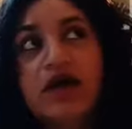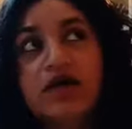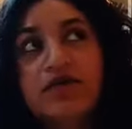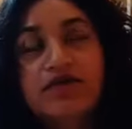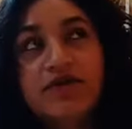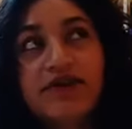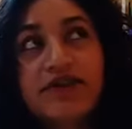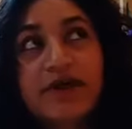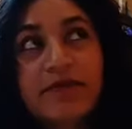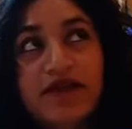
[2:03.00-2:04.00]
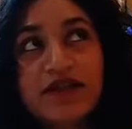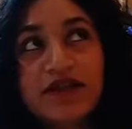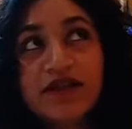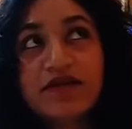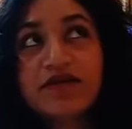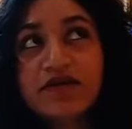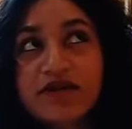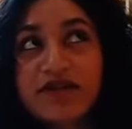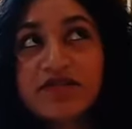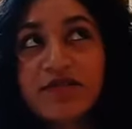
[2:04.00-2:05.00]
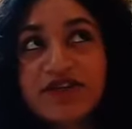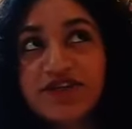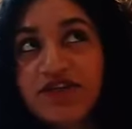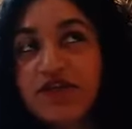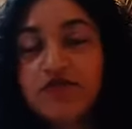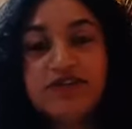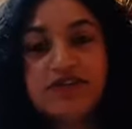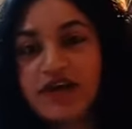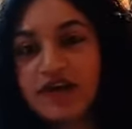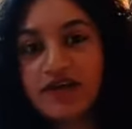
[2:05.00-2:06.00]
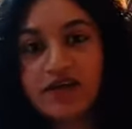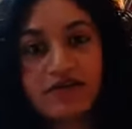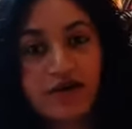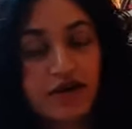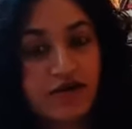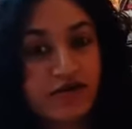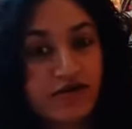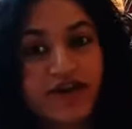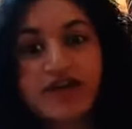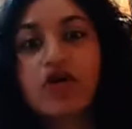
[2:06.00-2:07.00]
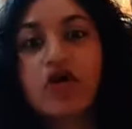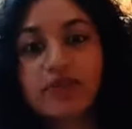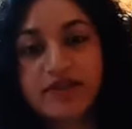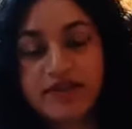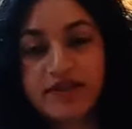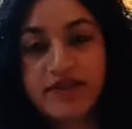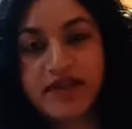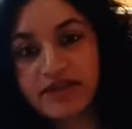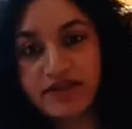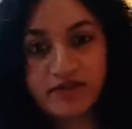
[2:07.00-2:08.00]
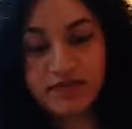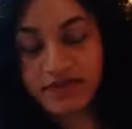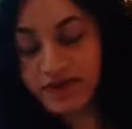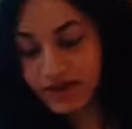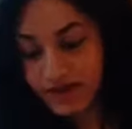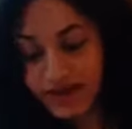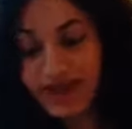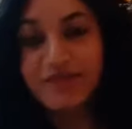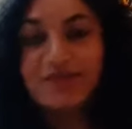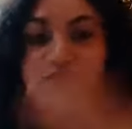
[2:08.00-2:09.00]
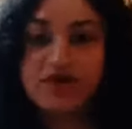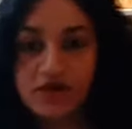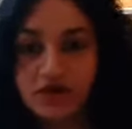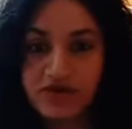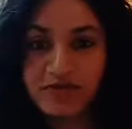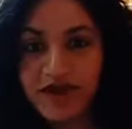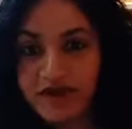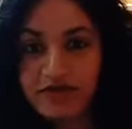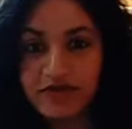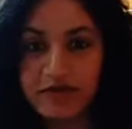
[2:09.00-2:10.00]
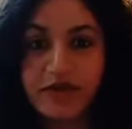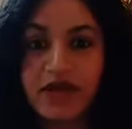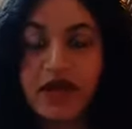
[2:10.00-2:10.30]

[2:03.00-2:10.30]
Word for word: For example, I think in girls, especially UTIs are uh, very common signs, but again, abuse is a whole spectrum.